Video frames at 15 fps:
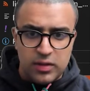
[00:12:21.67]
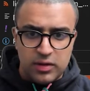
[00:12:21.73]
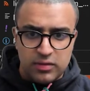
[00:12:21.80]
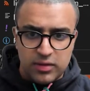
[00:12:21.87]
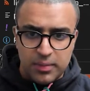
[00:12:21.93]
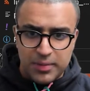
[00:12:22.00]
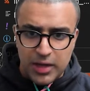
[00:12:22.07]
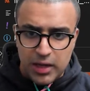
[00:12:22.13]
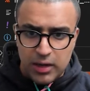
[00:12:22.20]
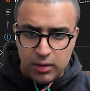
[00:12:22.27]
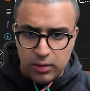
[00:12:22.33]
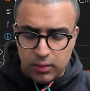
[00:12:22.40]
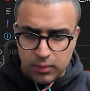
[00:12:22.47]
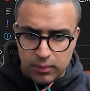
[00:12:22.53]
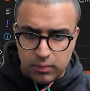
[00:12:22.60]
the
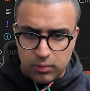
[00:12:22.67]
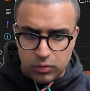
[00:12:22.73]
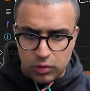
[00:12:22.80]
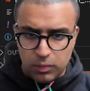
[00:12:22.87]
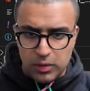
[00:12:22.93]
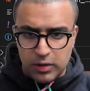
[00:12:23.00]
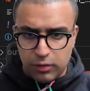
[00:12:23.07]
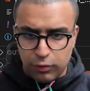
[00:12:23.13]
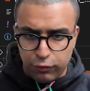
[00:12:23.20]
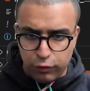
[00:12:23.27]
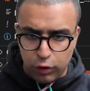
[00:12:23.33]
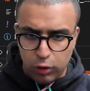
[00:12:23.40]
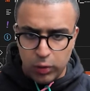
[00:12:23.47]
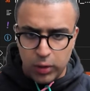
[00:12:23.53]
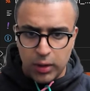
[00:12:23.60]
subtitle to be the
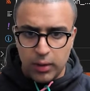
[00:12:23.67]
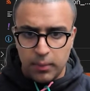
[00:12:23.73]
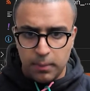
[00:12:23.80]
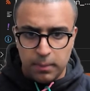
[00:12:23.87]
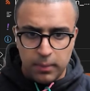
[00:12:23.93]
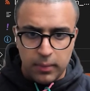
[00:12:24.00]
following,